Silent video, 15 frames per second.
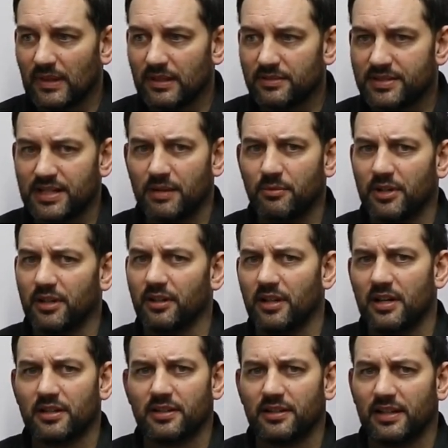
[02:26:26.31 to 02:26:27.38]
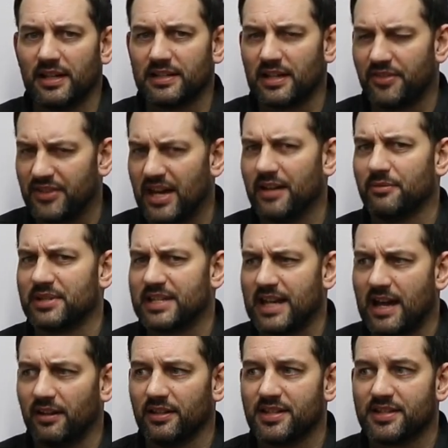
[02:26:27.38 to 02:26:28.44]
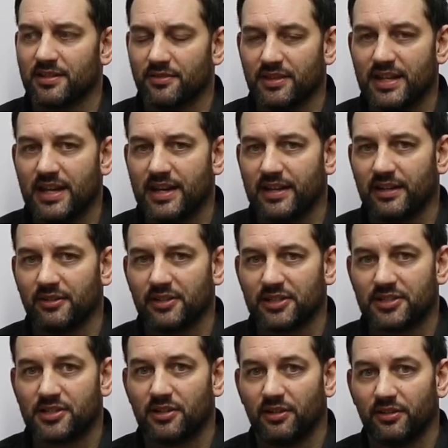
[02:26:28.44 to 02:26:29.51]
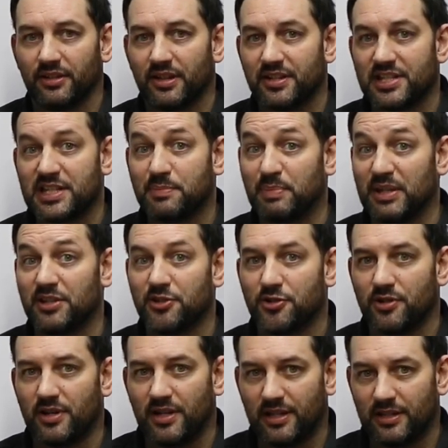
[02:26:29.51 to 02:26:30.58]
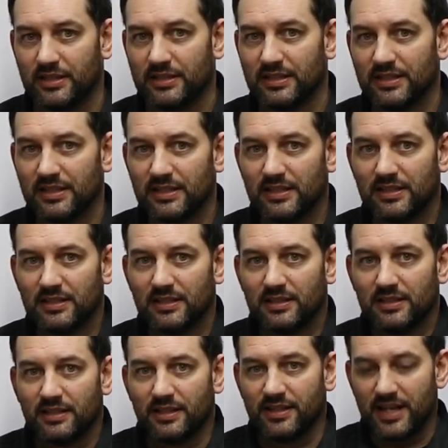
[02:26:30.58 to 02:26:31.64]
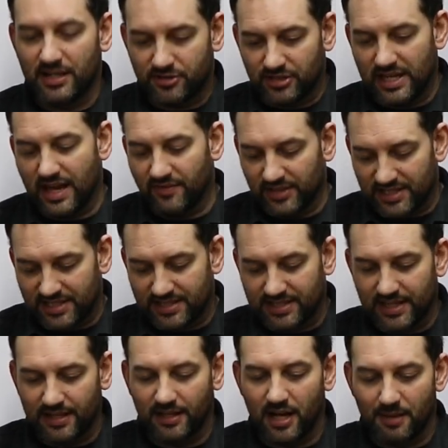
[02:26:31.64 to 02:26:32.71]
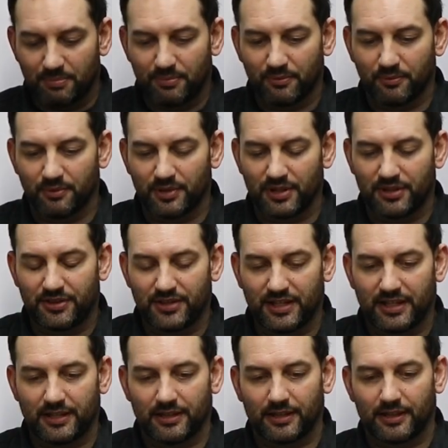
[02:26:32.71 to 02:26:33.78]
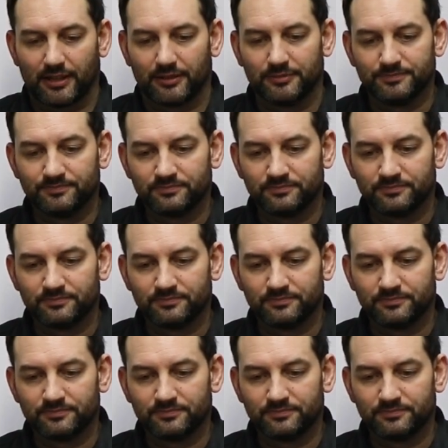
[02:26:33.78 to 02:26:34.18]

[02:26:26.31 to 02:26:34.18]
somewhere along the line, I thought it was Callie's there, they had it's called a Spintron, and they actually have it set up with a